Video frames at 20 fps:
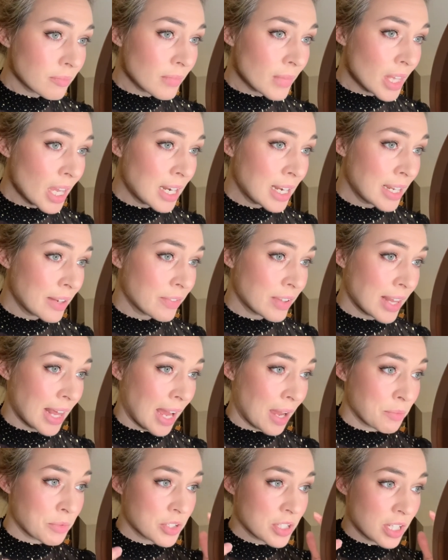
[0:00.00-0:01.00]
leave it there.
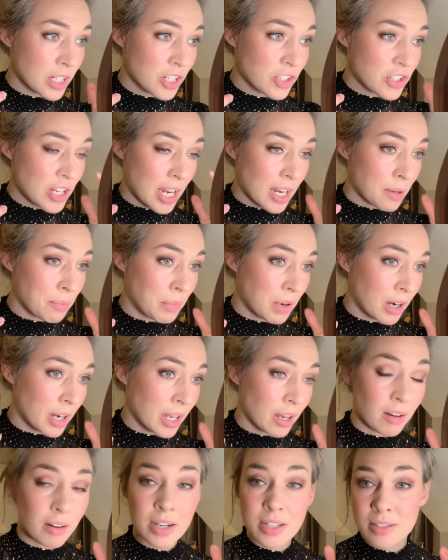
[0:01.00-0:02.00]
I'm just going to check
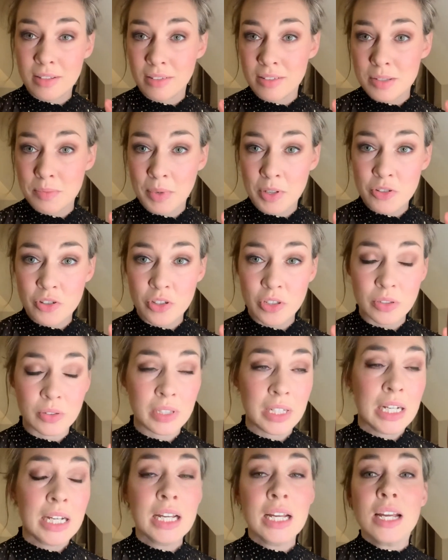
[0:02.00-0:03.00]
my eyes are symmetrical.
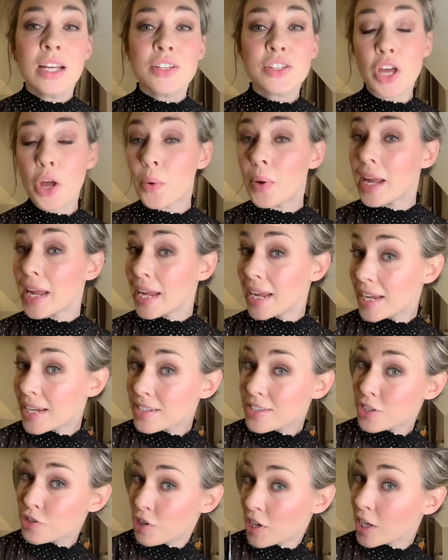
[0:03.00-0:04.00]
So
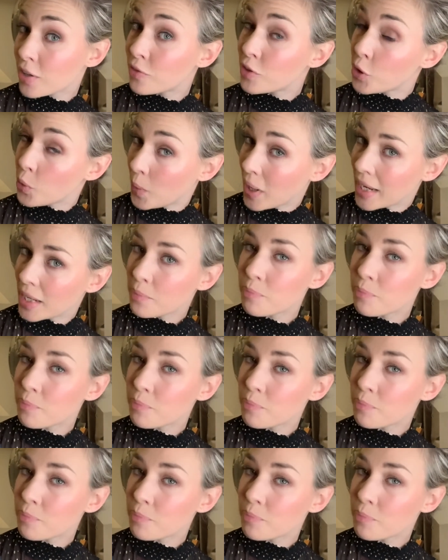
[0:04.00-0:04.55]
here's the trick for your wing,